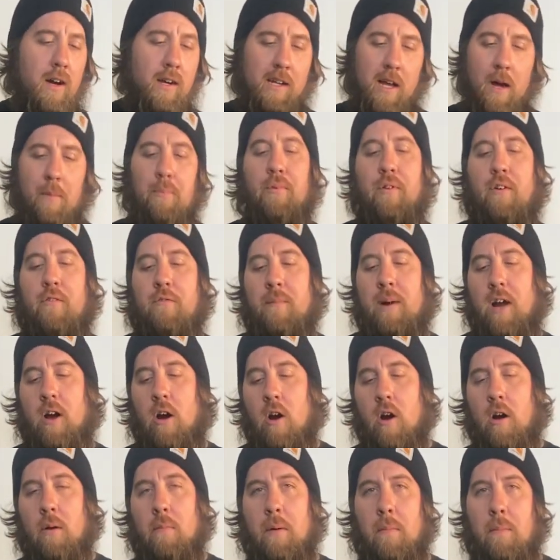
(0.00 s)
a couple of my
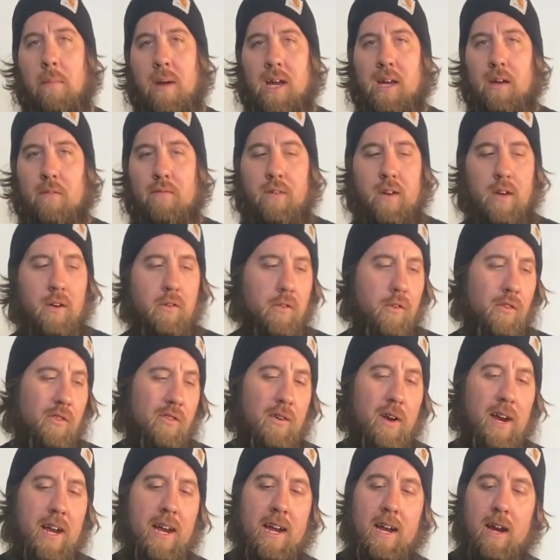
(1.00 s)
Arrma Mega Vehicles
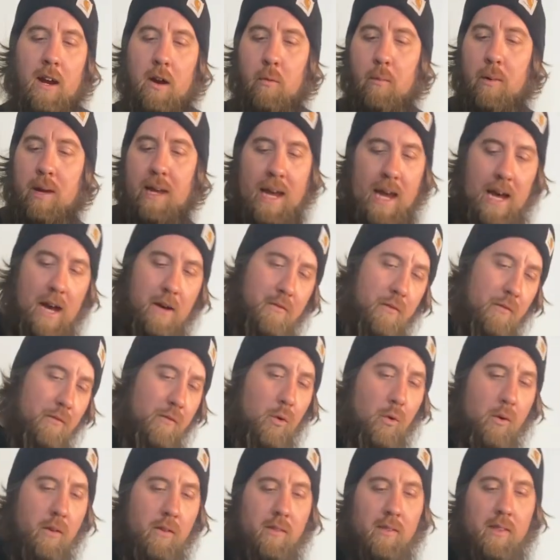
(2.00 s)
right here. We have, of
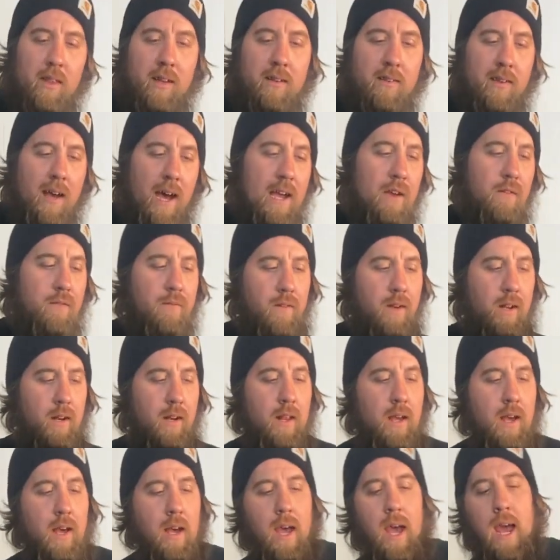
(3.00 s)
course, the
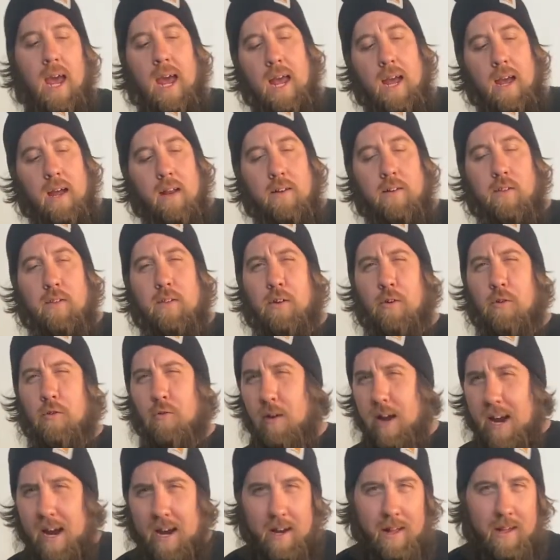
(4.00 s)
Typhon and the
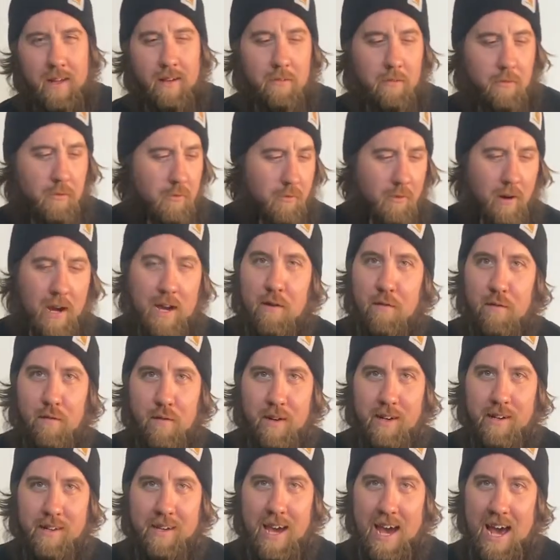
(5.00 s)
Granite
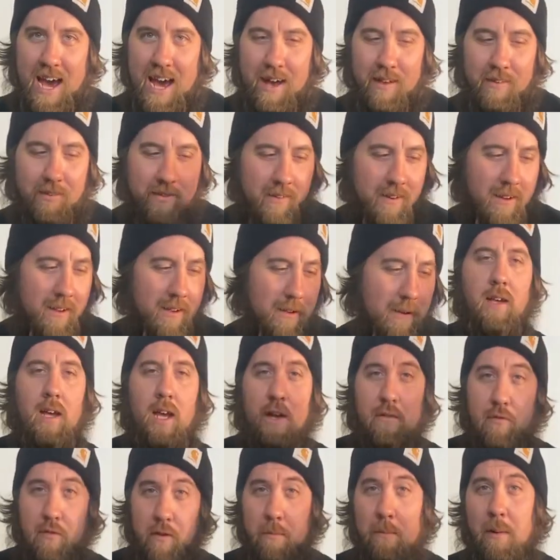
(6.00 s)
Grafin cast.
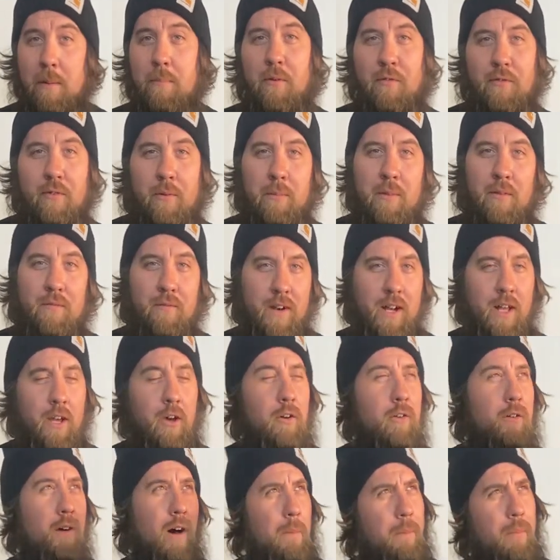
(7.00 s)
If you remember from the
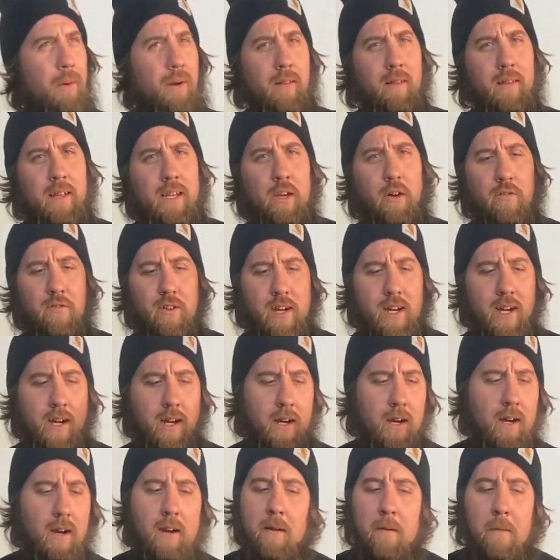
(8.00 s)
video, I'll put a link over
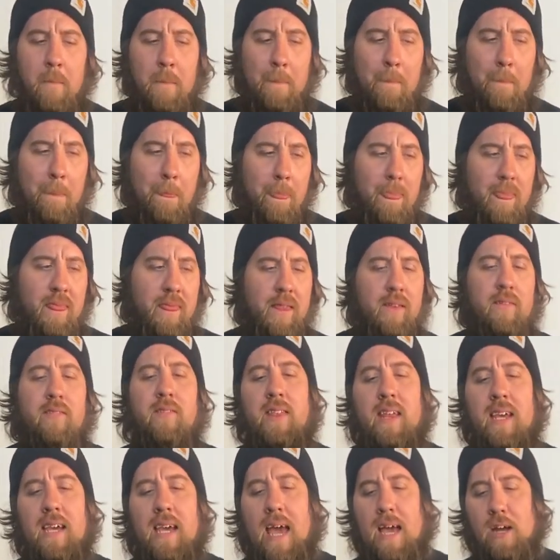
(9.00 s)
here. This
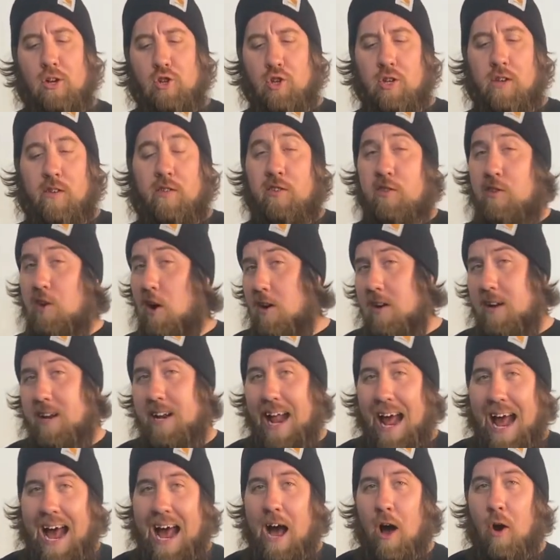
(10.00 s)
thing actually
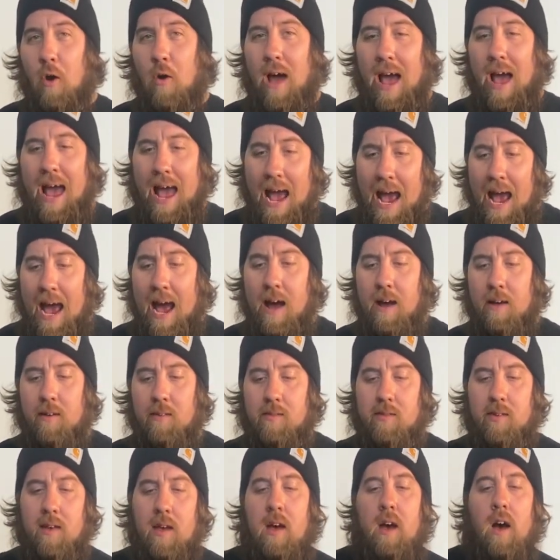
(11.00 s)
started out
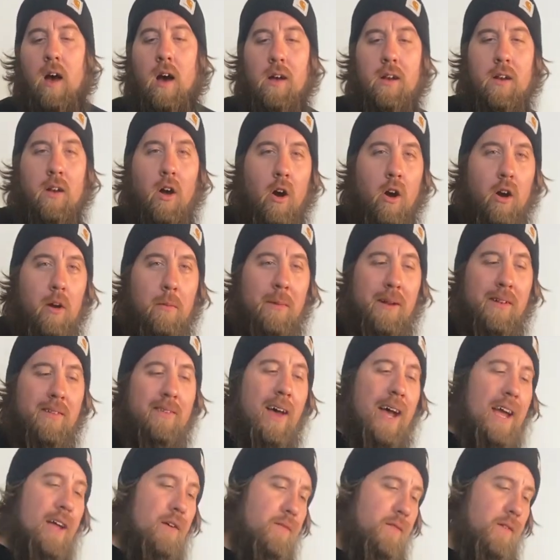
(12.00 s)
as an Arrma
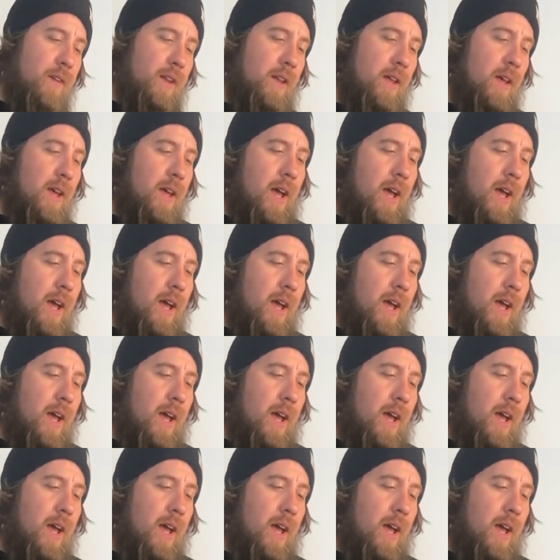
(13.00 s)
Typhon,